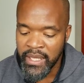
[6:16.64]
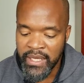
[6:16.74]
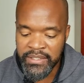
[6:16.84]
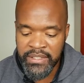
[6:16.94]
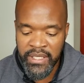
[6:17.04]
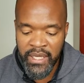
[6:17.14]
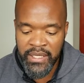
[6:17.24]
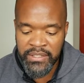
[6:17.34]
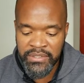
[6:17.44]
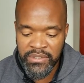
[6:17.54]
as the
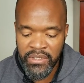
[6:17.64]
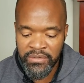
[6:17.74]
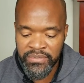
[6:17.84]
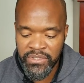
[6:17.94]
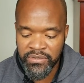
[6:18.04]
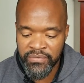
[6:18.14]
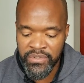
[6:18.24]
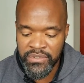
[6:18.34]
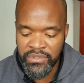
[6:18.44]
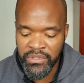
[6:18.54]
eyes of
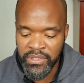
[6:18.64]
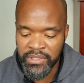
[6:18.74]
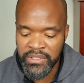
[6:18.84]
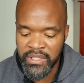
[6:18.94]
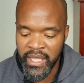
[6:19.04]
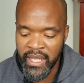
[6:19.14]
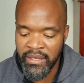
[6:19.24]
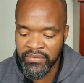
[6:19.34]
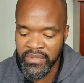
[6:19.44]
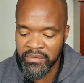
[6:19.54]
servants look to the
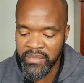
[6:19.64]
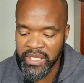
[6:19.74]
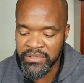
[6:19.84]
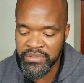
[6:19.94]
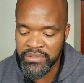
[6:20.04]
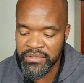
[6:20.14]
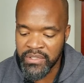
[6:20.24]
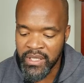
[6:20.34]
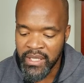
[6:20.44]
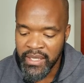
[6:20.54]
hand of their masters,
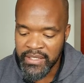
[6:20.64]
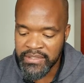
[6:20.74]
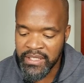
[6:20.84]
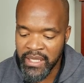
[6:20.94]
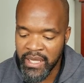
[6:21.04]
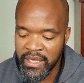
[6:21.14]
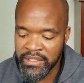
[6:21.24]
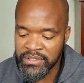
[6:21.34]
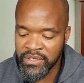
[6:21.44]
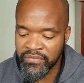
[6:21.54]
as the
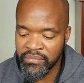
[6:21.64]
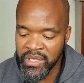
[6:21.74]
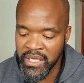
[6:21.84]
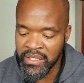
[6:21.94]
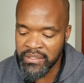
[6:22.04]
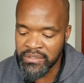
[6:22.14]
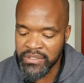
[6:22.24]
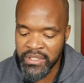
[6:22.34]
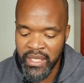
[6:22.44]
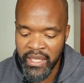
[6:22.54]
eyes of a maid
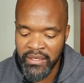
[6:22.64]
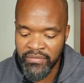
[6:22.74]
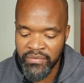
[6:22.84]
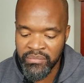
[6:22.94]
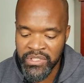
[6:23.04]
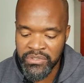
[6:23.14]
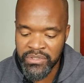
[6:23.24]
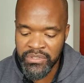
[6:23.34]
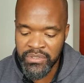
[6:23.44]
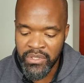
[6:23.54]
to the hand of her
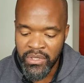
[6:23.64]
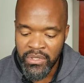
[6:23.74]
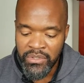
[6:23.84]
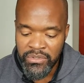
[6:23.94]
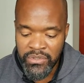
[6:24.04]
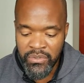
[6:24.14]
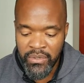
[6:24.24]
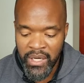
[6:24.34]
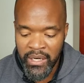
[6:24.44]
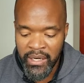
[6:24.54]
mistress, so
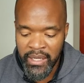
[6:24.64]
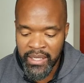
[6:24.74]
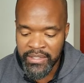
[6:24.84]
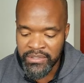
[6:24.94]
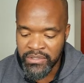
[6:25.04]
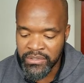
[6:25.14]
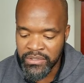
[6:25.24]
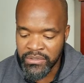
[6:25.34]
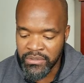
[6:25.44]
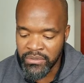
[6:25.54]
our eyes look
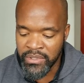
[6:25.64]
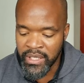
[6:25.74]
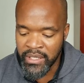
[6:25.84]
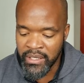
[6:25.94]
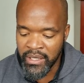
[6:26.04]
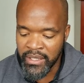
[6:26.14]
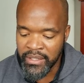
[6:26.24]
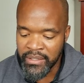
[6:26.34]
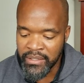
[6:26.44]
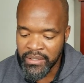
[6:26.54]
to the Lord our God,
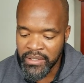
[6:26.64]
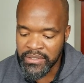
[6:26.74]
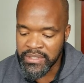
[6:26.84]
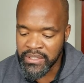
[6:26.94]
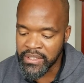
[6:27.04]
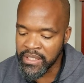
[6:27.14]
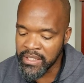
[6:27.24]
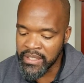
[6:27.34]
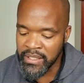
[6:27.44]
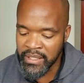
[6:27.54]
until
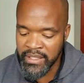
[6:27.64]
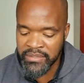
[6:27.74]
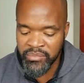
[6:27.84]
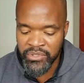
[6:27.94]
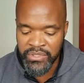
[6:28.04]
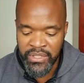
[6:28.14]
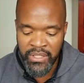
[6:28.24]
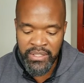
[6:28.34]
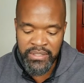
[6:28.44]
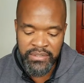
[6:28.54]
he has mercy
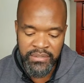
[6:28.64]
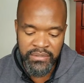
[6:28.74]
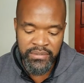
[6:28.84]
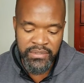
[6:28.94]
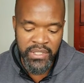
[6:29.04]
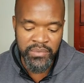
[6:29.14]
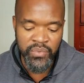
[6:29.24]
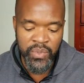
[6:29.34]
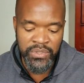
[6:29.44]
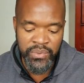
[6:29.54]
on us. Psalms
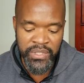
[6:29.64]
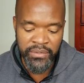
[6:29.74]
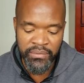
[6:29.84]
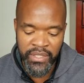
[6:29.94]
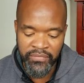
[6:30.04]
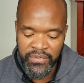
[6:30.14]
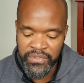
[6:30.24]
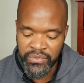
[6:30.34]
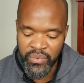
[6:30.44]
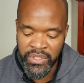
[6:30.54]
123
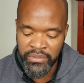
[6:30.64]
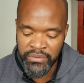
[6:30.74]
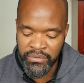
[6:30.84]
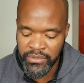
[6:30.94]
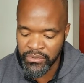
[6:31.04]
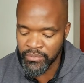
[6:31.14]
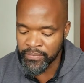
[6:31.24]
verses 1 through 2.